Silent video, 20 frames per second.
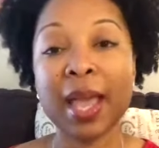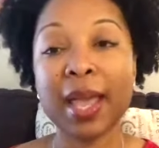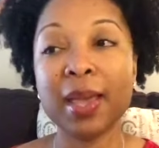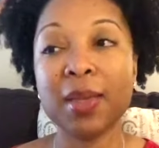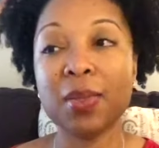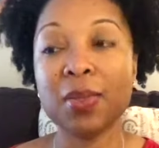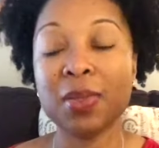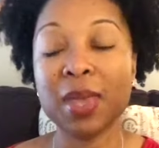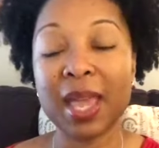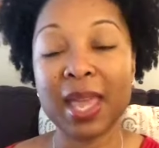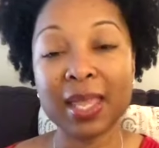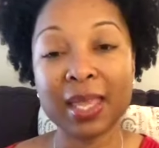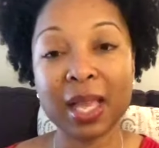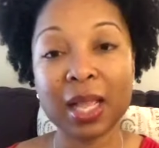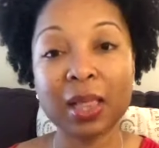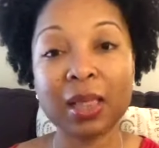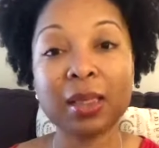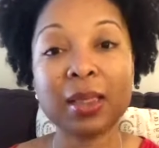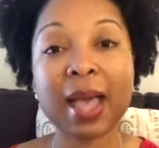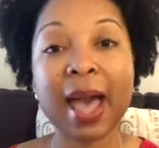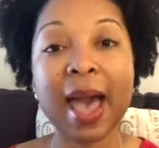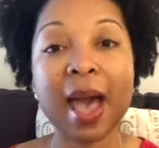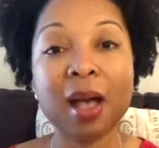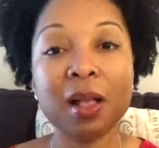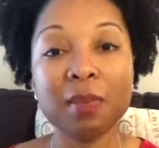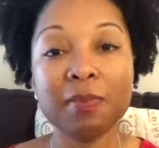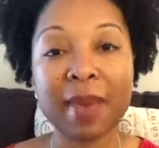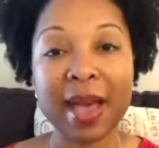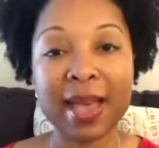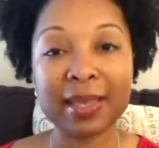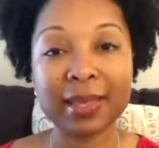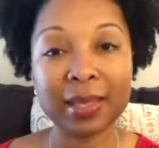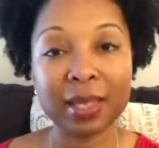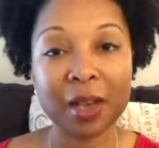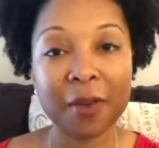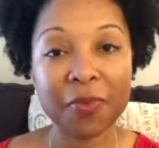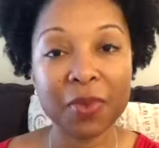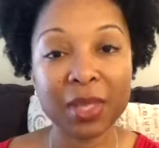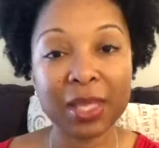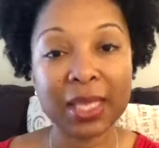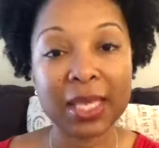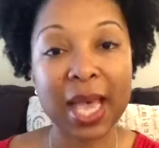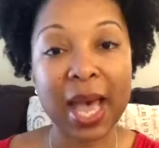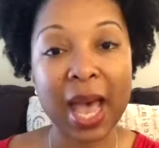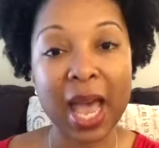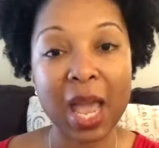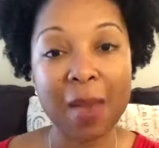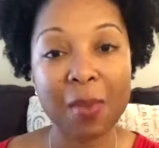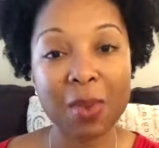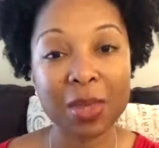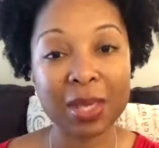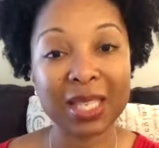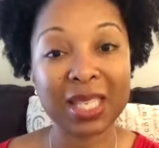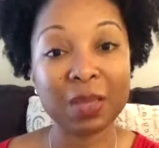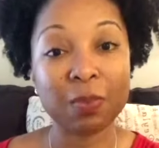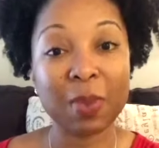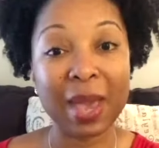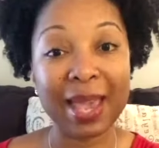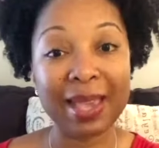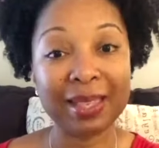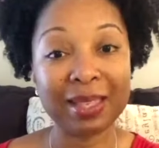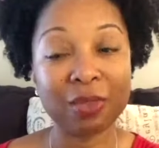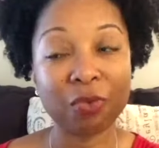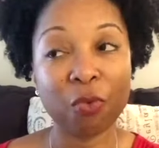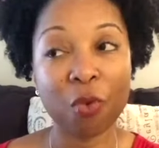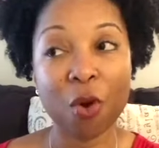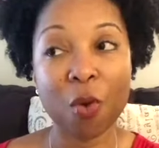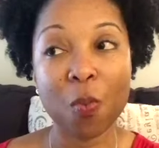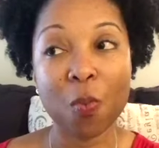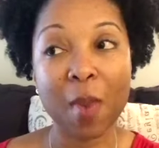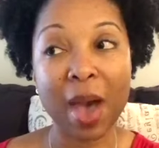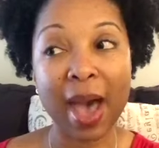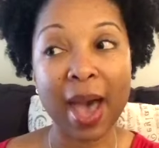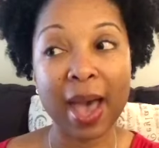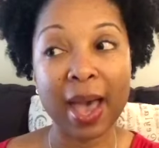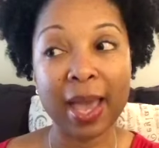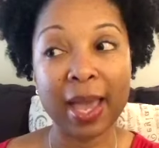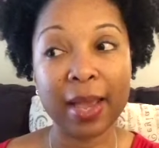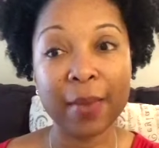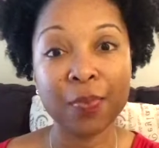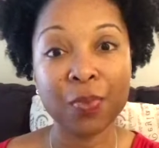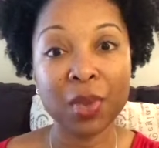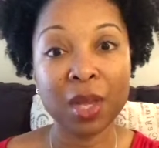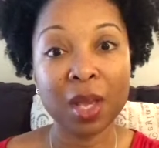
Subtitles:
and allowed myself the time and the space for my